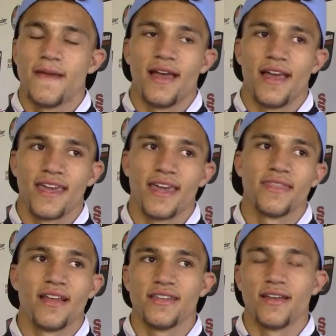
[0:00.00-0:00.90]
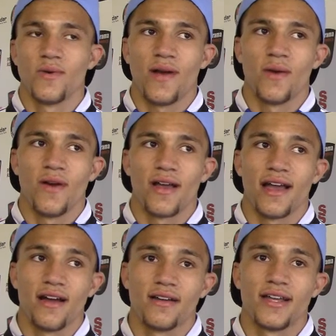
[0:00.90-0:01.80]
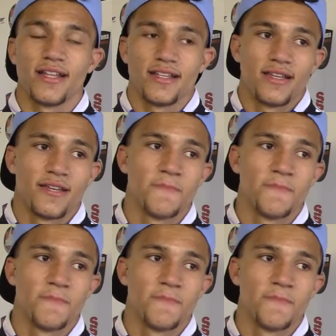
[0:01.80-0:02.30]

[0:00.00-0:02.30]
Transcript: Again, that didn't quite work out, and